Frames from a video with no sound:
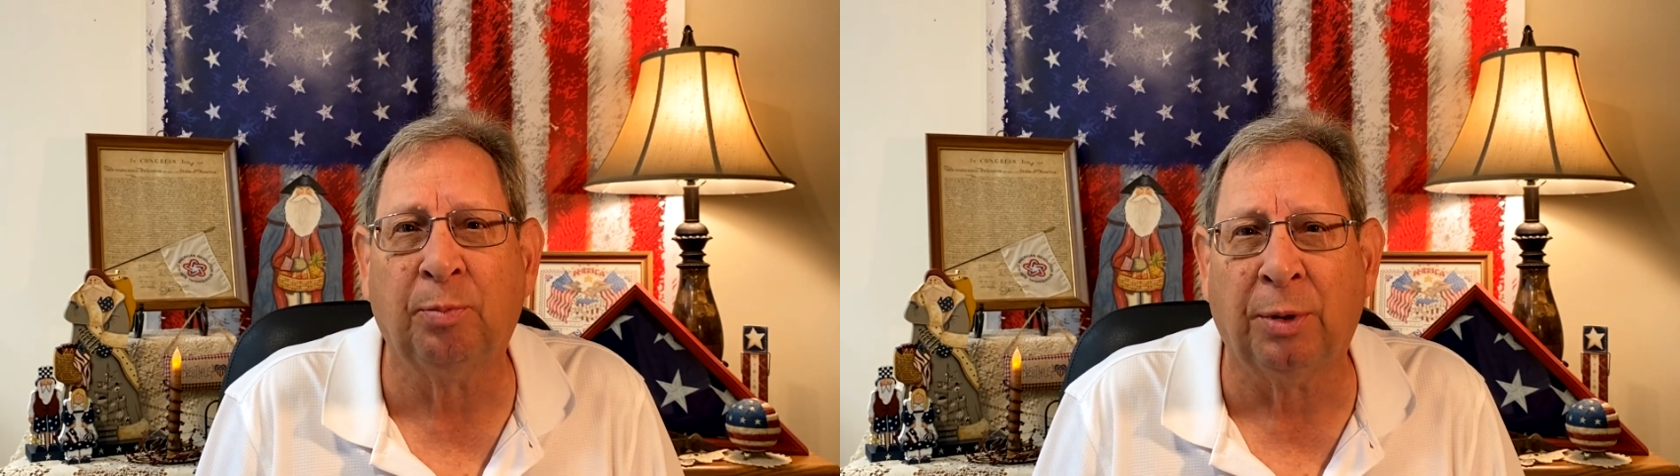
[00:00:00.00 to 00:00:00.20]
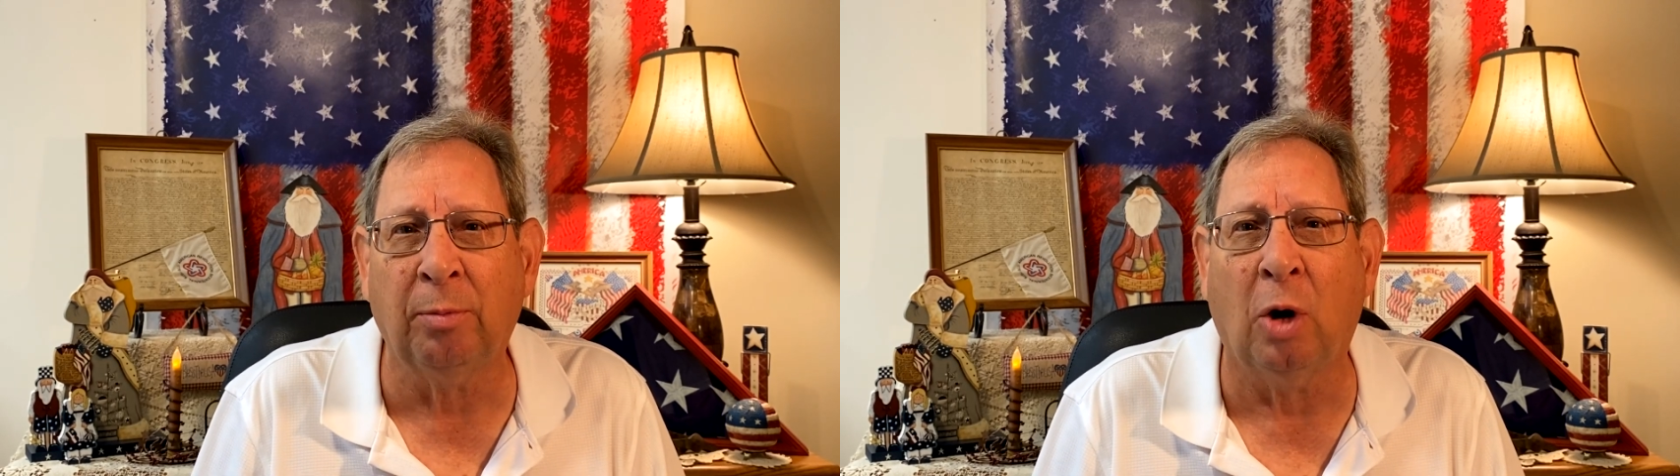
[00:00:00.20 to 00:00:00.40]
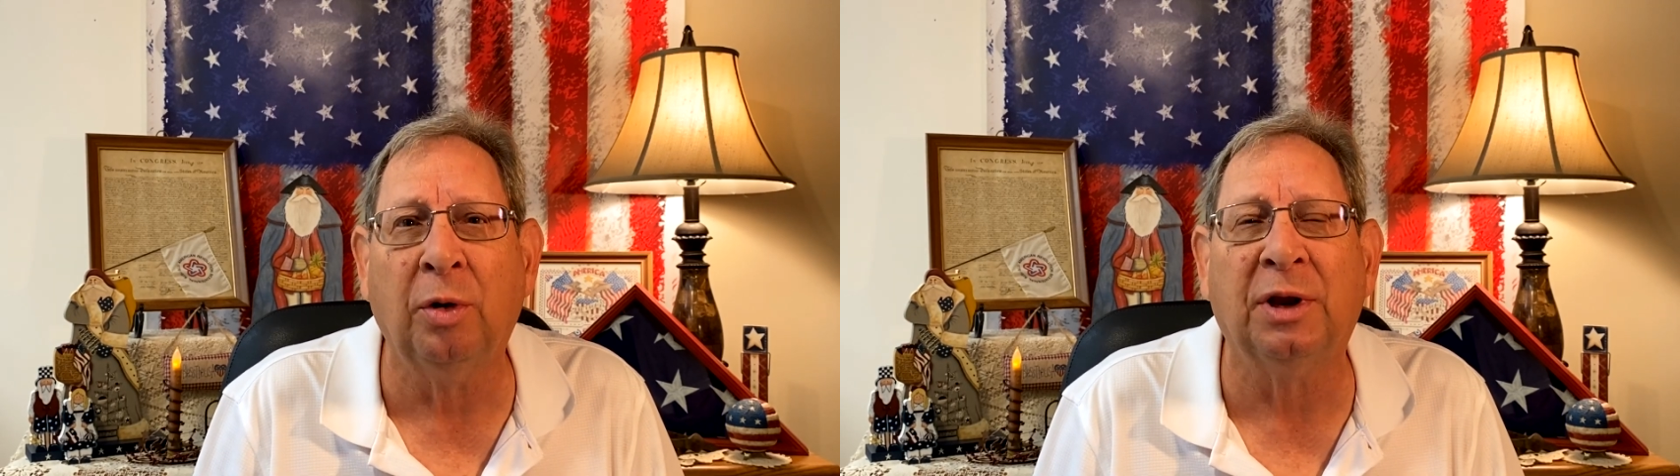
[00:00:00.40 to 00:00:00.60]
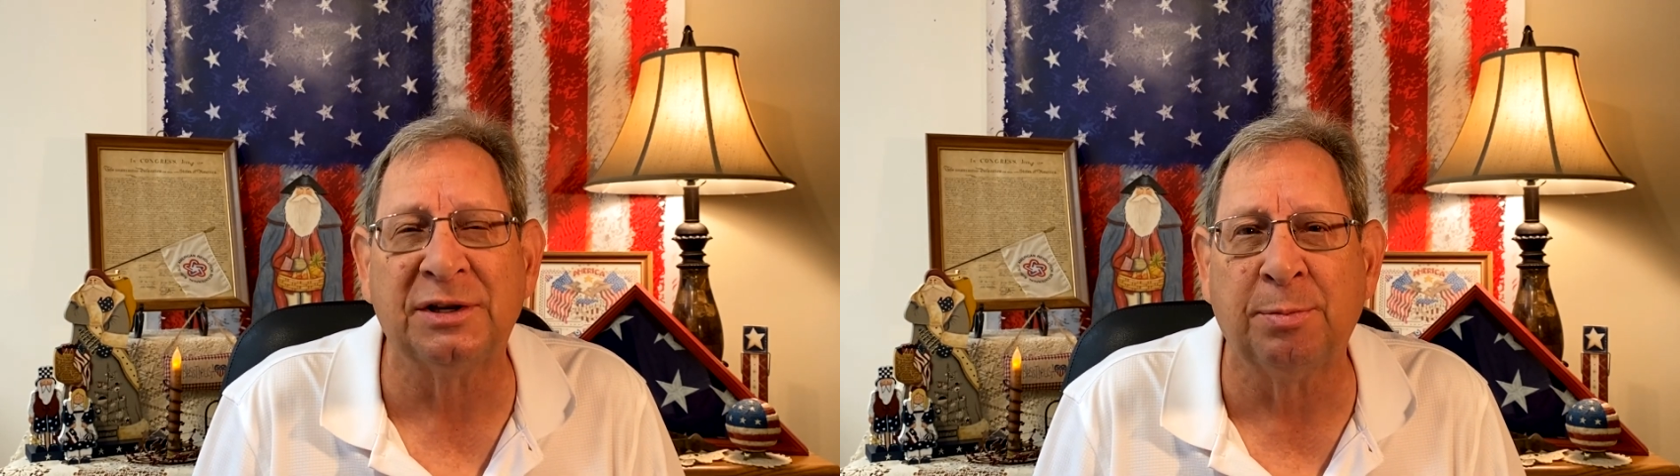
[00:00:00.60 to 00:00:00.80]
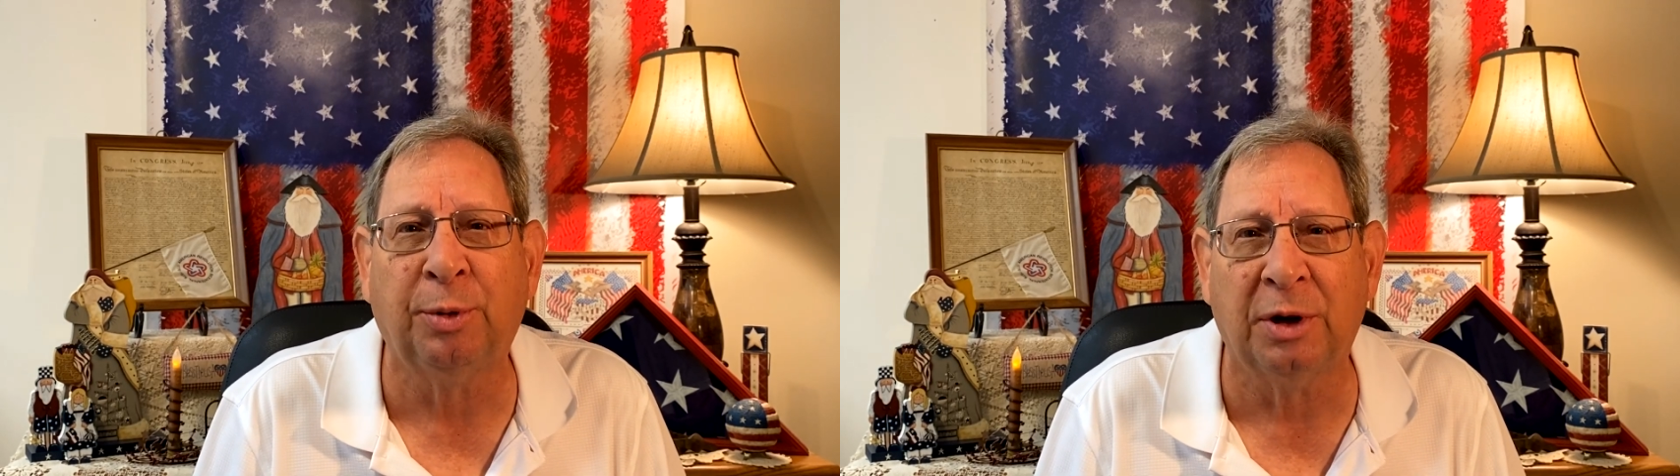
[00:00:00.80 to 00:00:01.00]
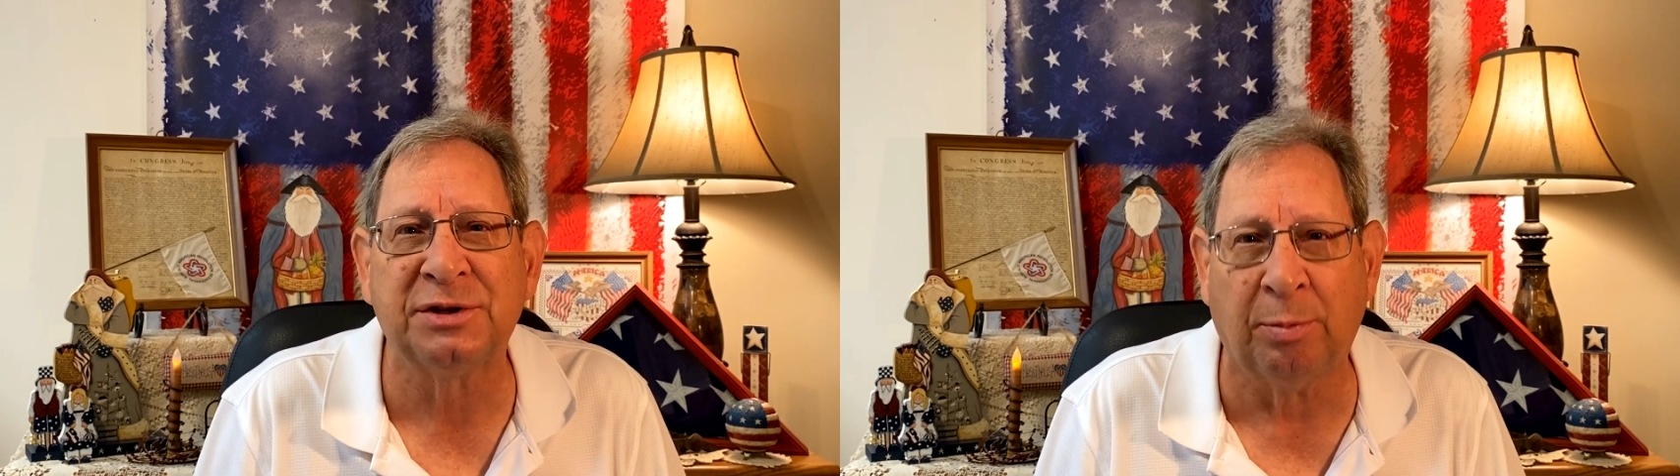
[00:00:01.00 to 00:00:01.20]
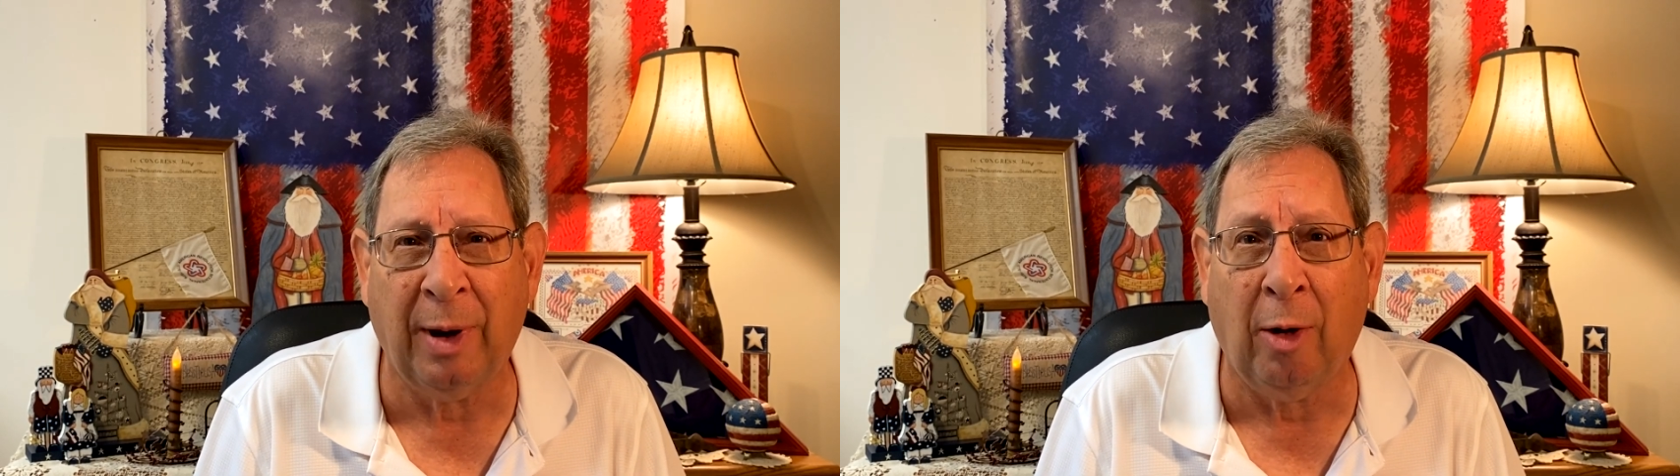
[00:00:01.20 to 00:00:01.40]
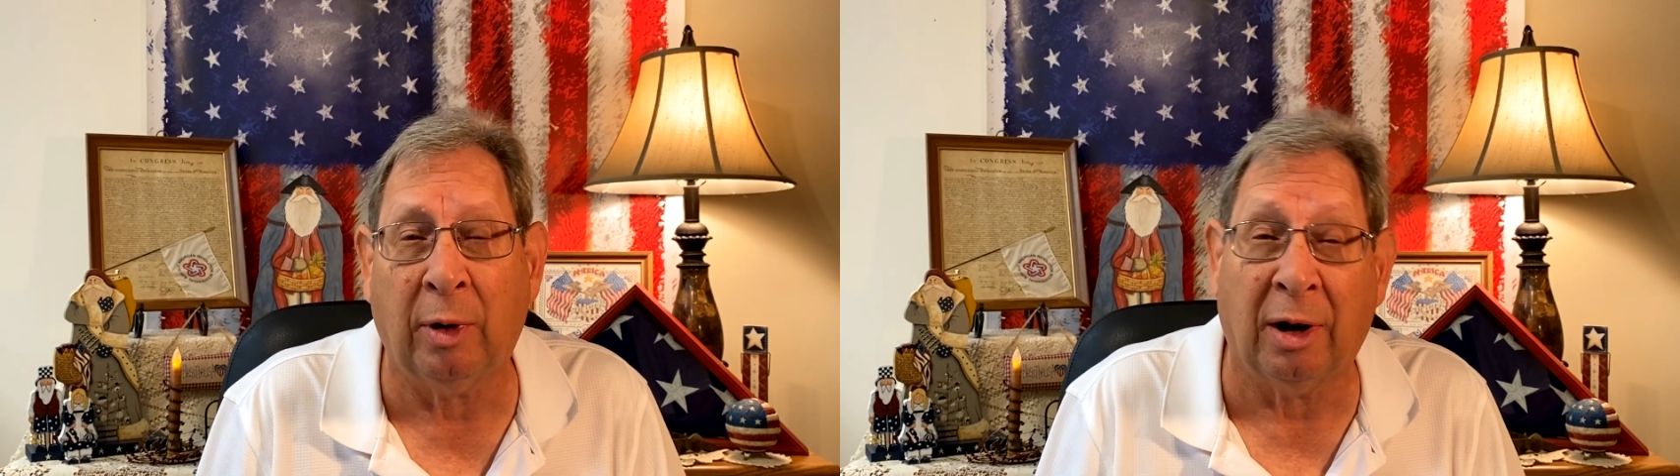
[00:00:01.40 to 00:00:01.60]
promoted us and put us in power,